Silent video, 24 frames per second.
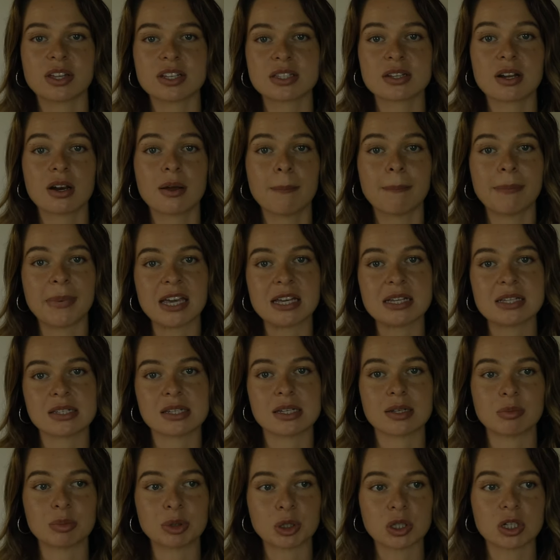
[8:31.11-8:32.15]
That's an
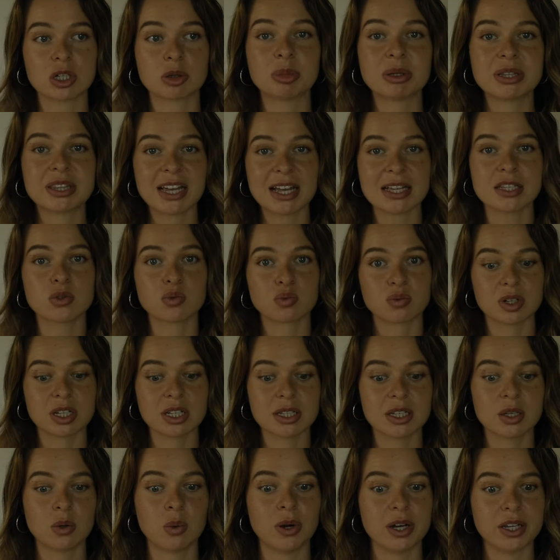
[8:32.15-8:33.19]
amazing book, but that's
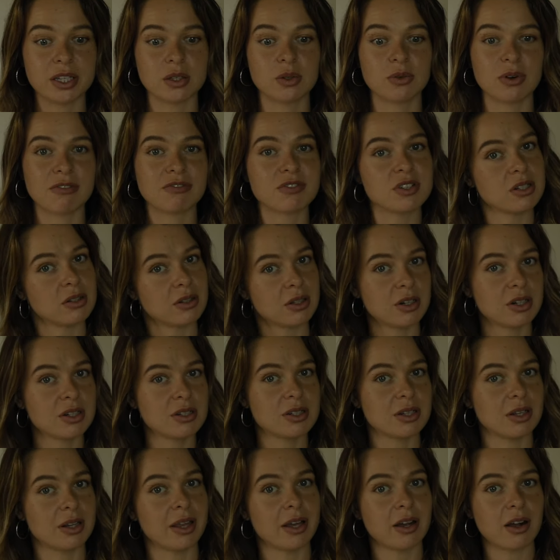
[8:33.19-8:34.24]
really what you have to learn
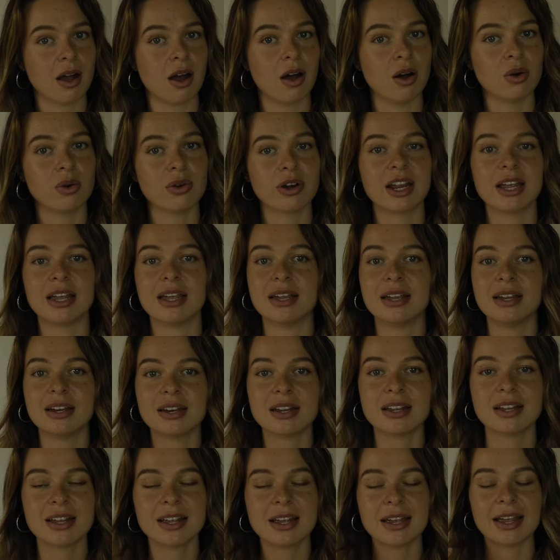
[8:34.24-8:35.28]
to like hone
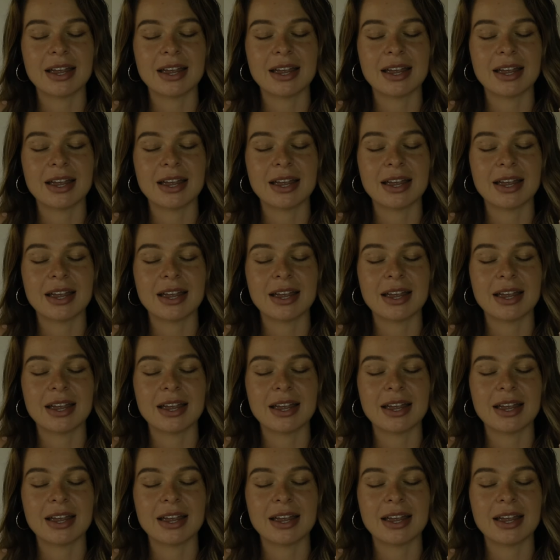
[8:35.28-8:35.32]
in